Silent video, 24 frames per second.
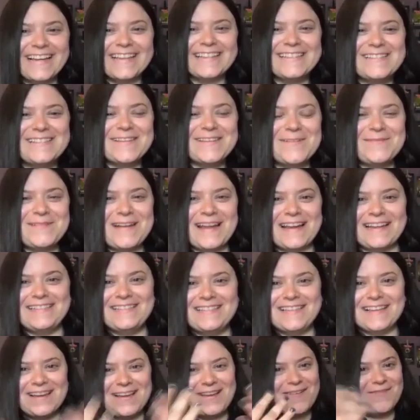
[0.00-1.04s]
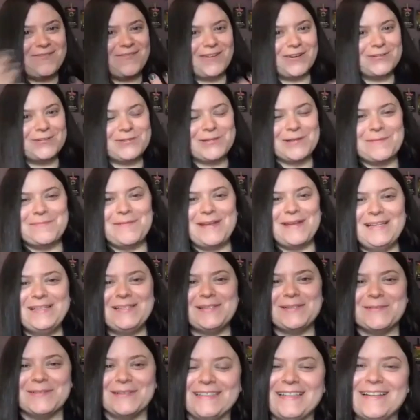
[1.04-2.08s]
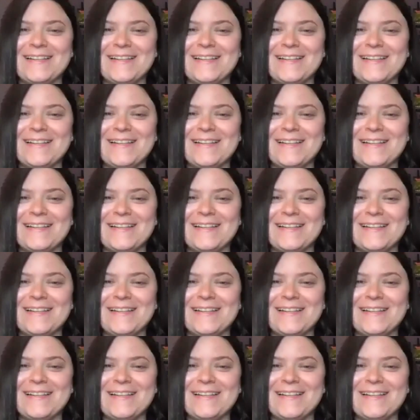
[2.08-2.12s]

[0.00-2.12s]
It's so nice to virtually meet you. I